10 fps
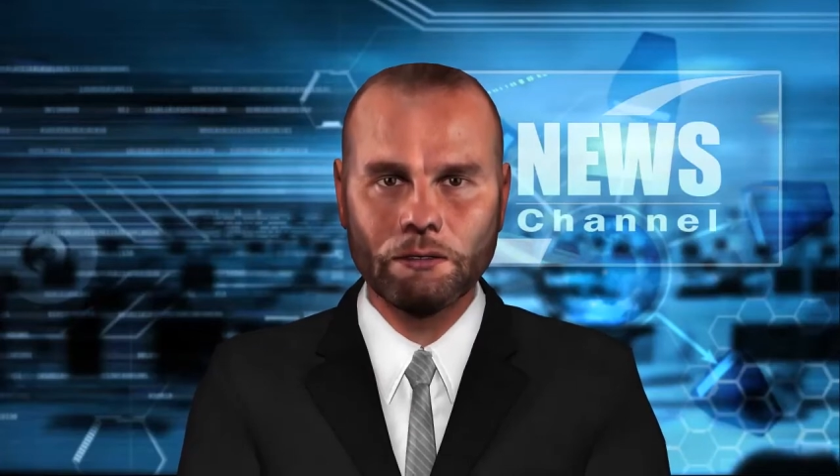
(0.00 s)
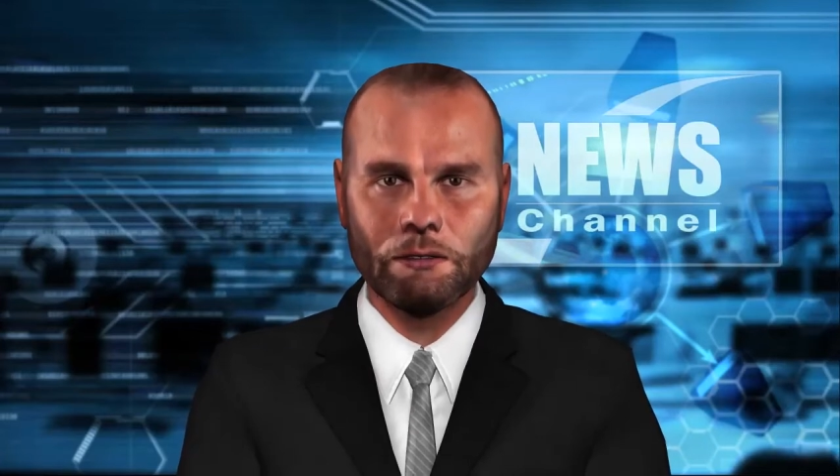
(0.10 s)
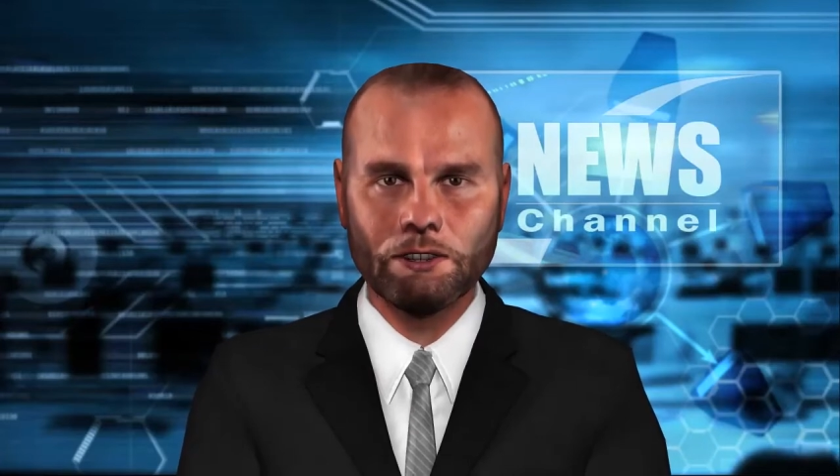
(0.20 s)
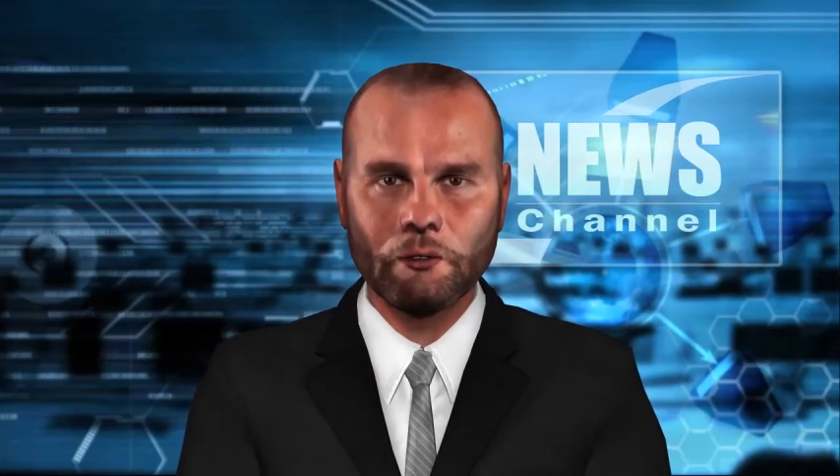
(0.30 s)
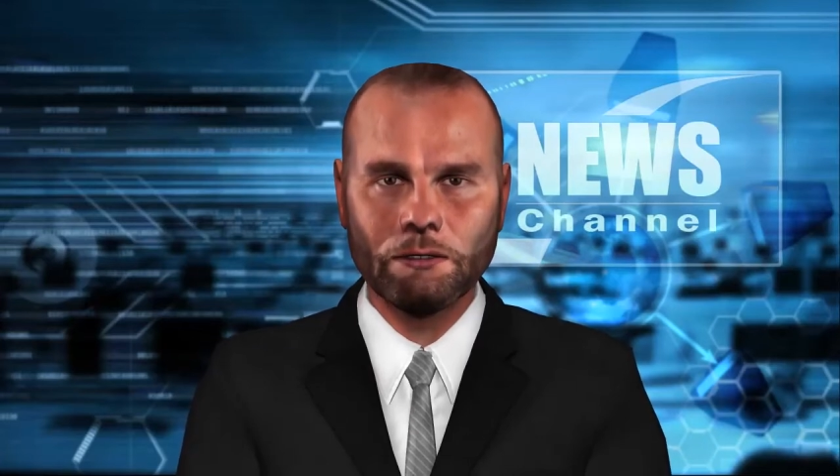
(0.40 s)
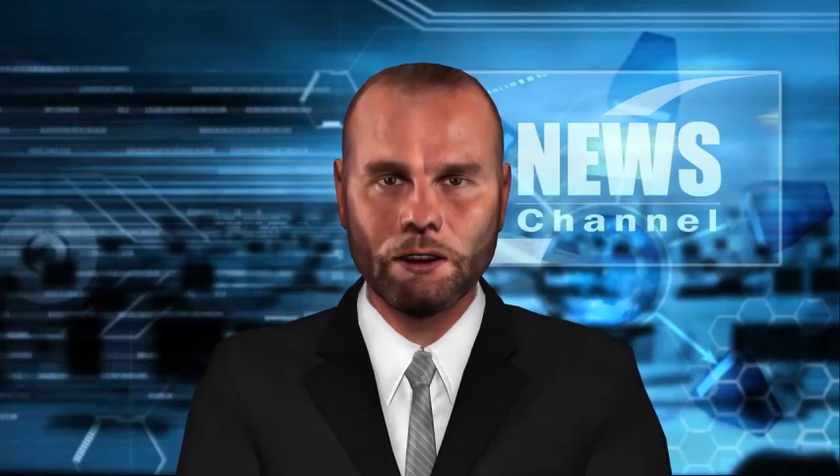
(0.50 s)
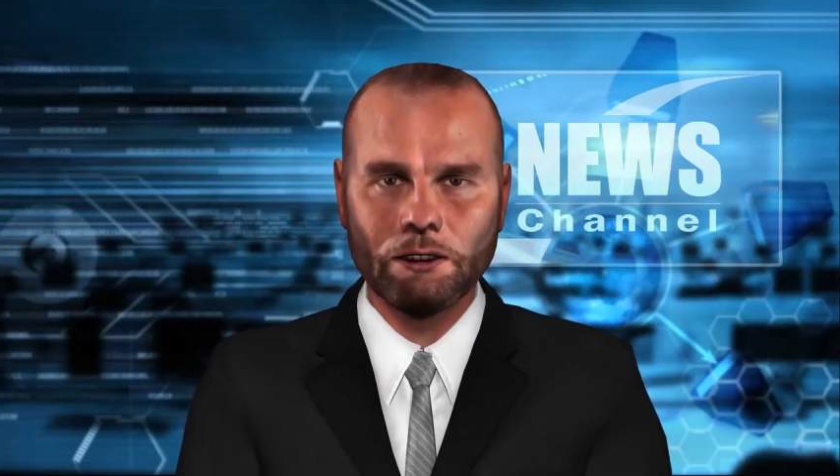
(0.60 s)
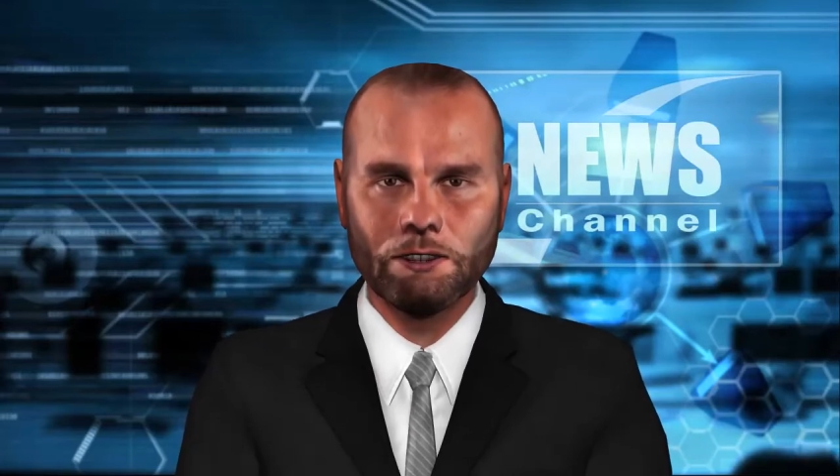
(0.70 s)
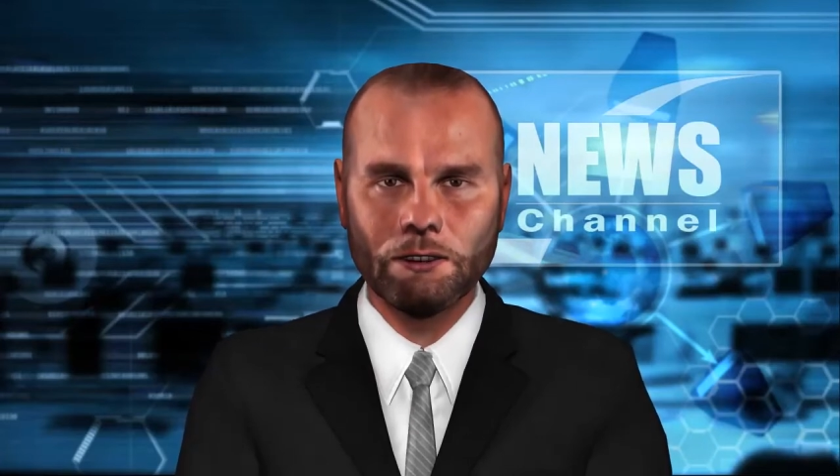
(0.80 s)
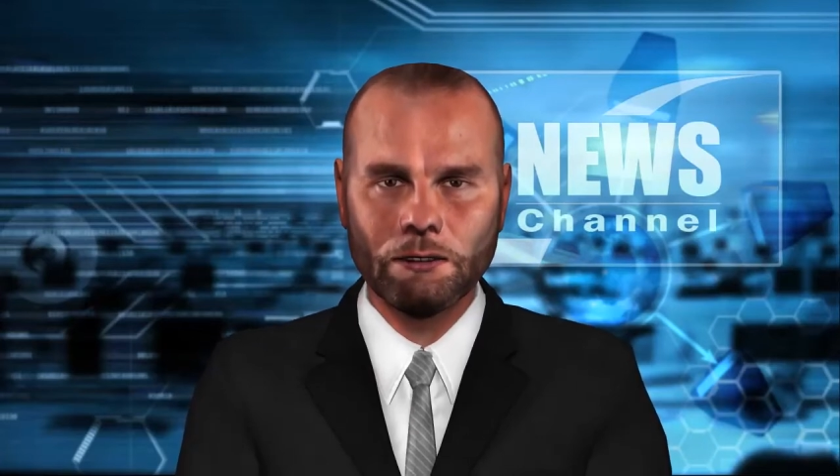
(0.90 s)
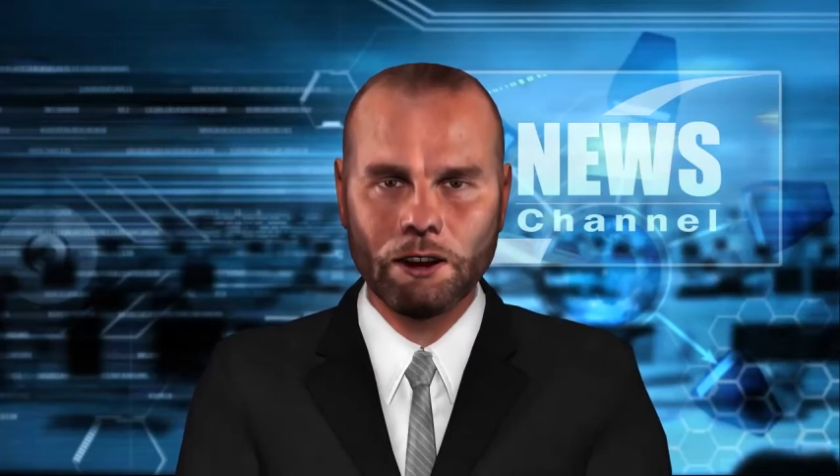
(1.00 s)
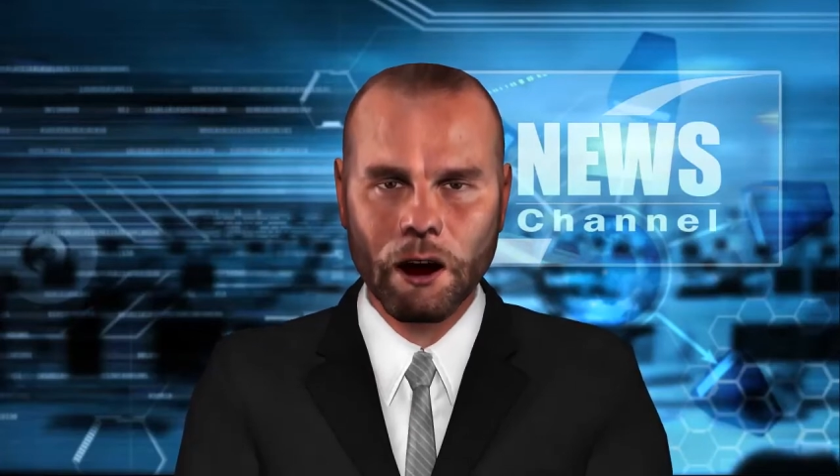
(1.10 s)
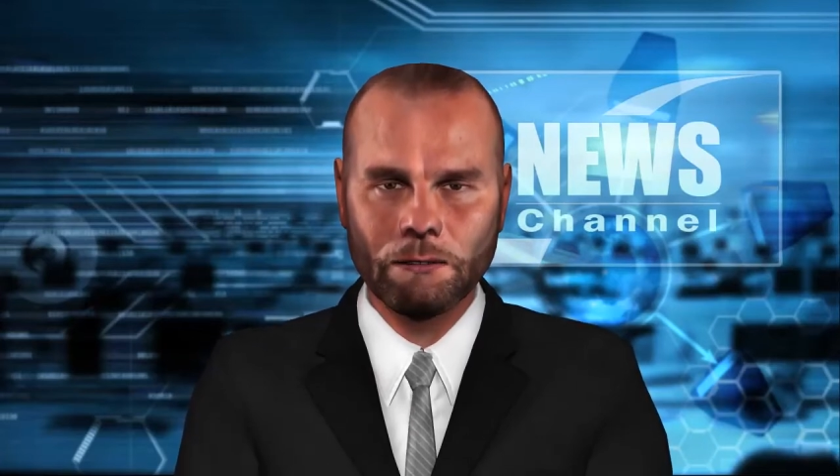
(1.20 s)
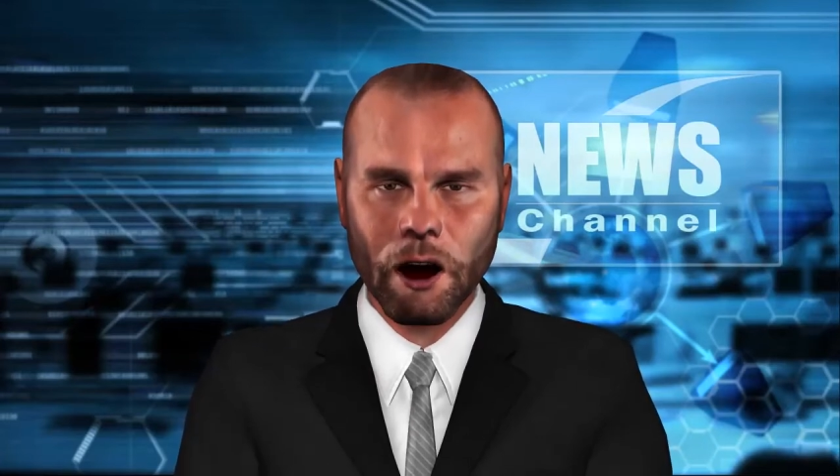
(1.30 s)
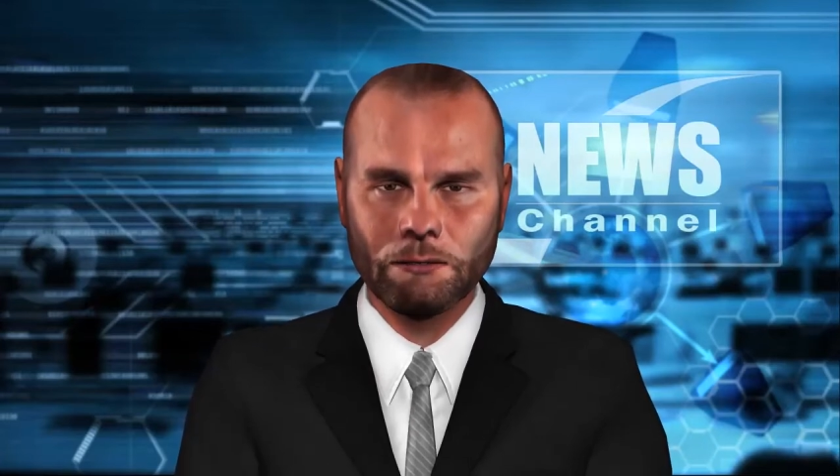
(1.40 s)
Sir Kier
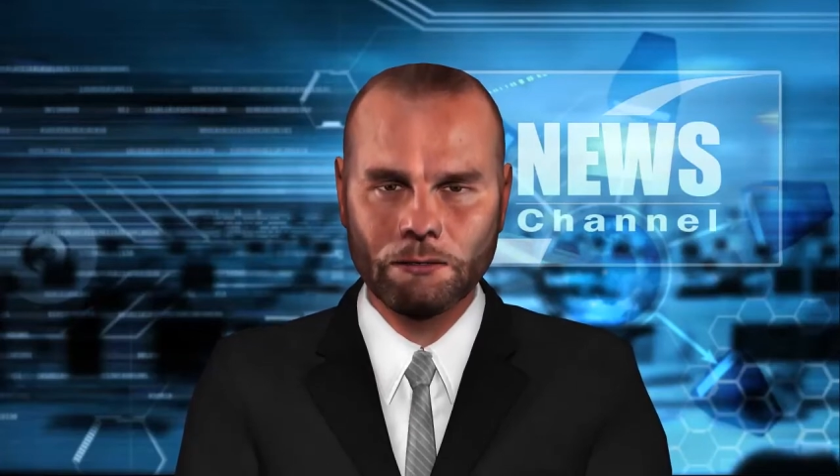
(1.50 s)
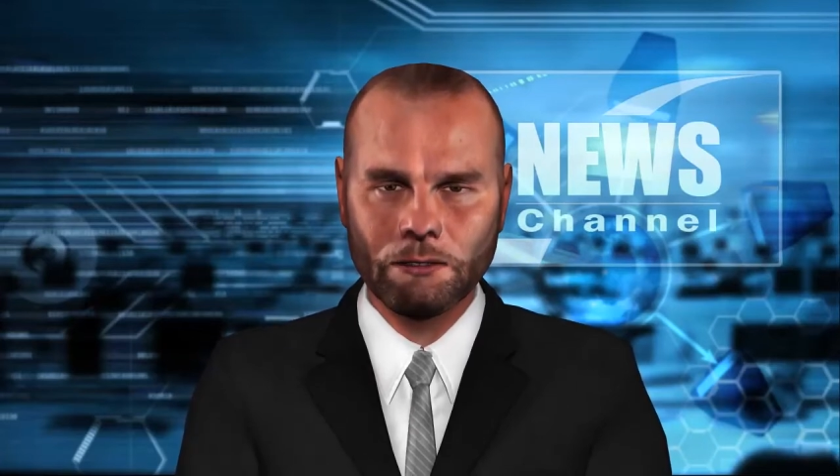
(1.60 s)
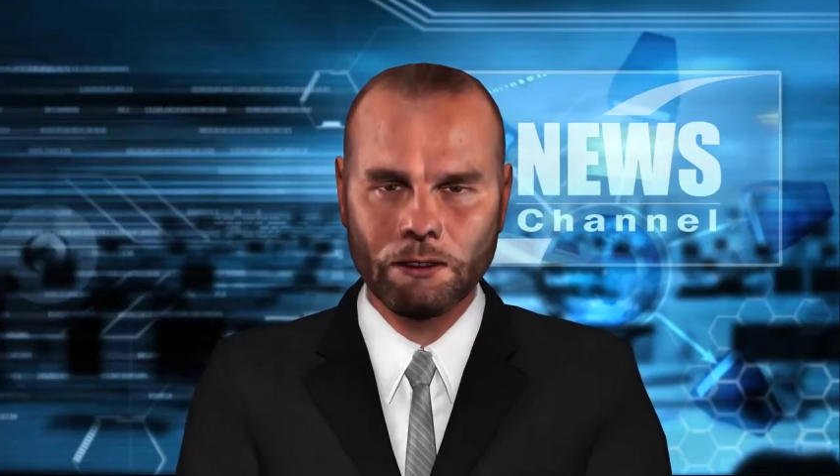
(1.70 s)
Starmer,